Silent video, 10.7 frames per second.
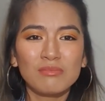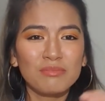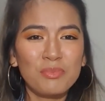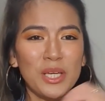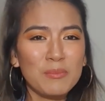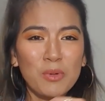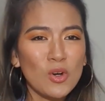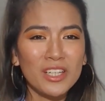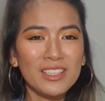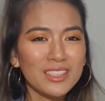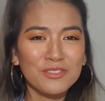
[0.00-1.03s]

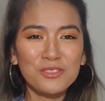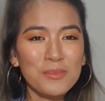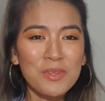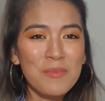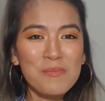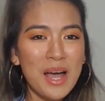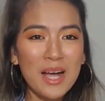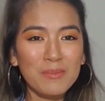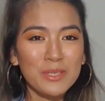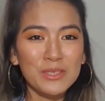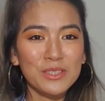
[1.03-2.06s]
pickpocketed from their bag
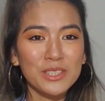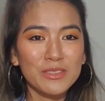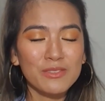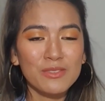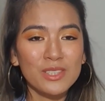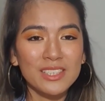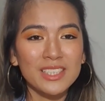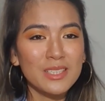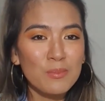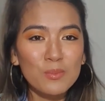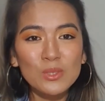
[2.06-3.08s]
because of the
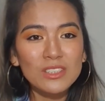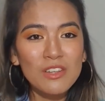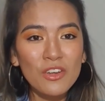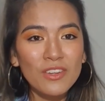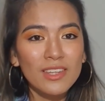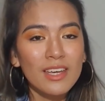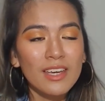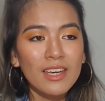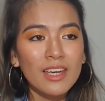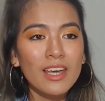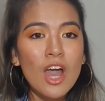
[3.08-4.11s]
zip was not
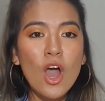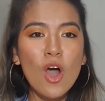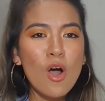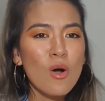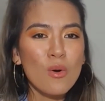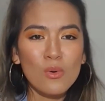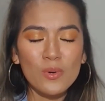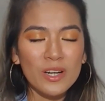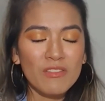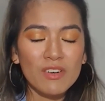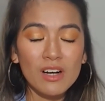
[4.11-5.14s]
there or
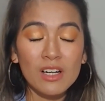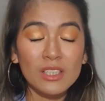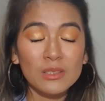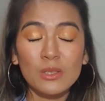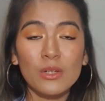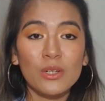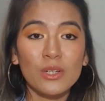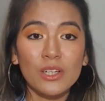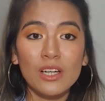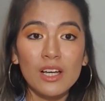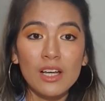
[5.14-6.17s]
whatever. So
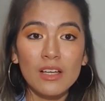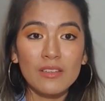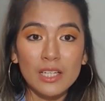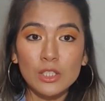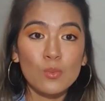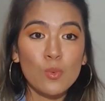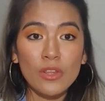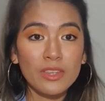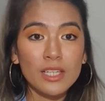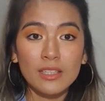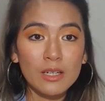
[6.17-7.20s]
that's one
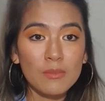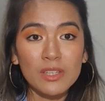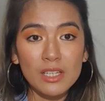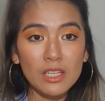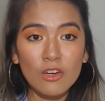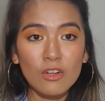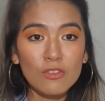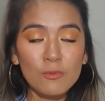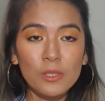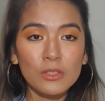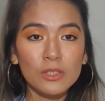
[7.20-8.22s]
thing that I'm thinking of,
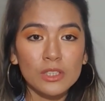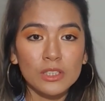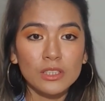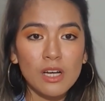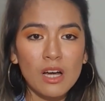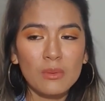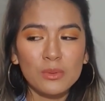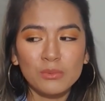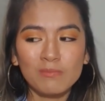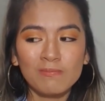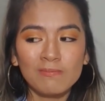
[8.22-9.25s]
because I will
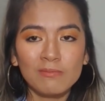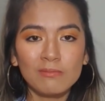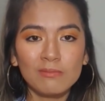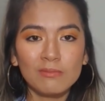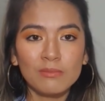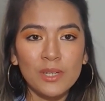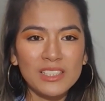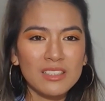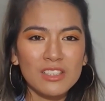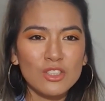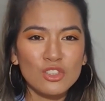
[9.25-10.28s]

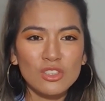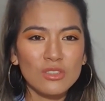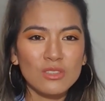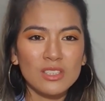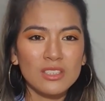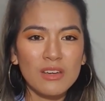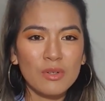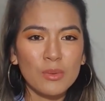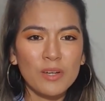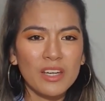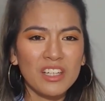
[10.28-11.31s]
basically just use this
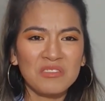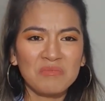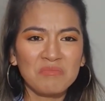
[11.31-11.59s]
everywhere, and